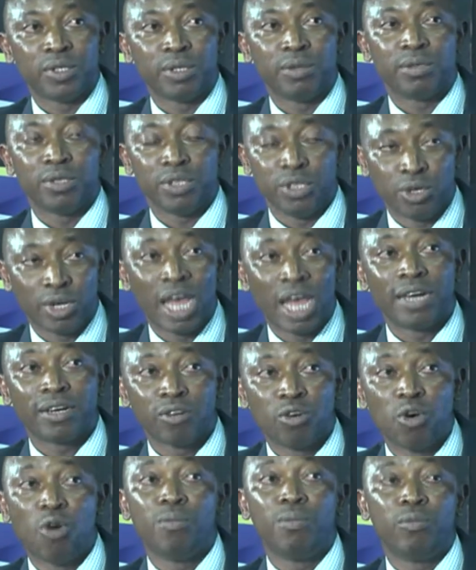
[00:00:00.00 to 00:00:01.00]
you can
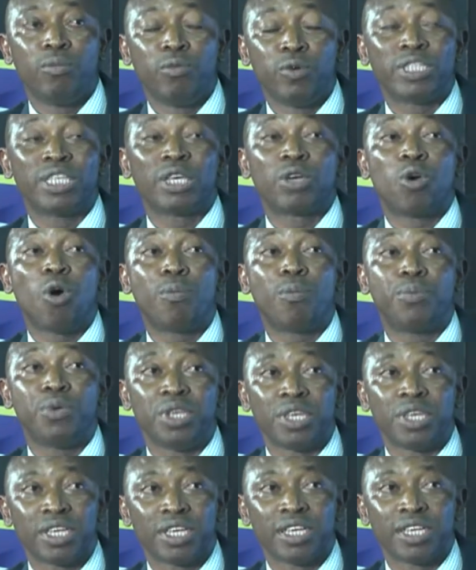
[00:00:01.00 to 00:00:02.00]
come with a copy
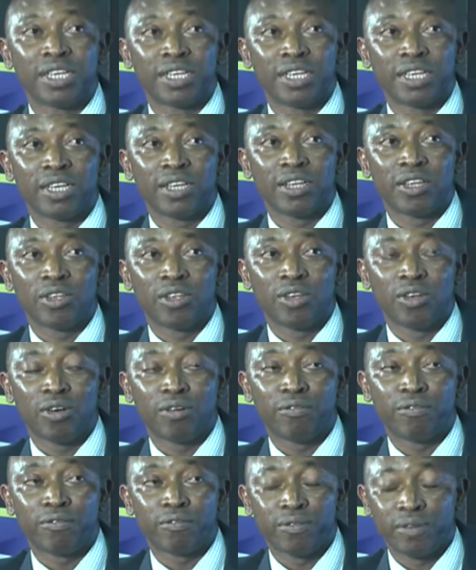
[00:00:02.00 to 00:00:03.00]

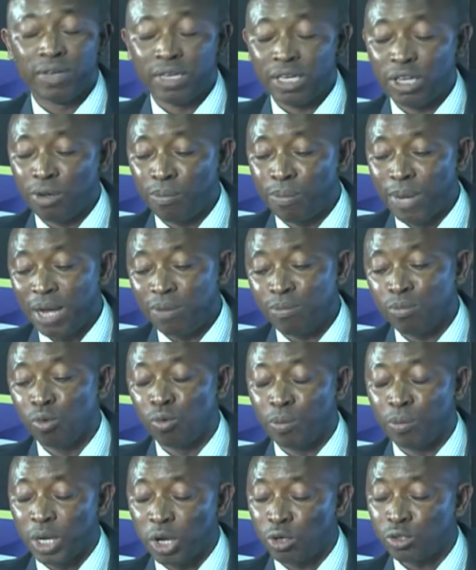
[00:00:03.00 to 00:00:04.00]
of your bank book,
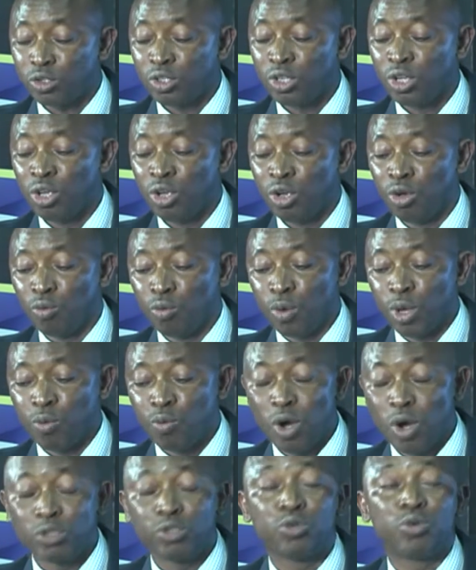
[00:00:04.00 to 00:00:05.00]
because we
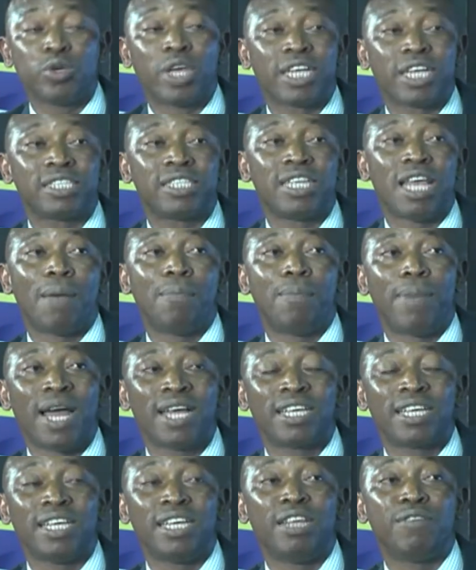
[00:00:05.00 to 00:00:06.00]
want to get their
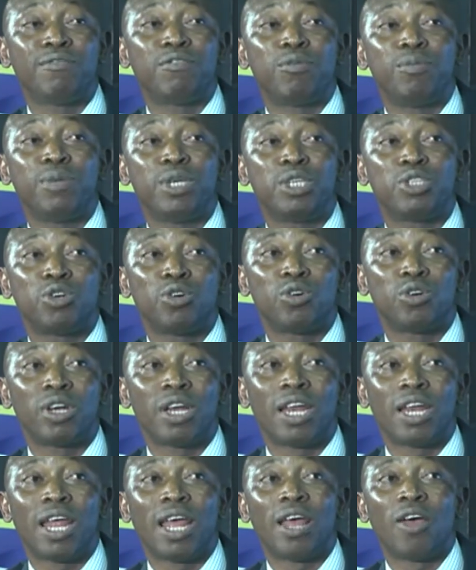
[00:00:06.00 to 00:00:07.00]
banking information
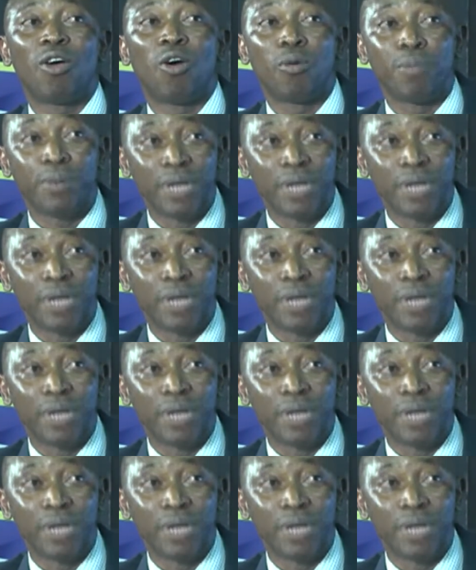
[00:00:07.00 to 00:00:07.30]
updated.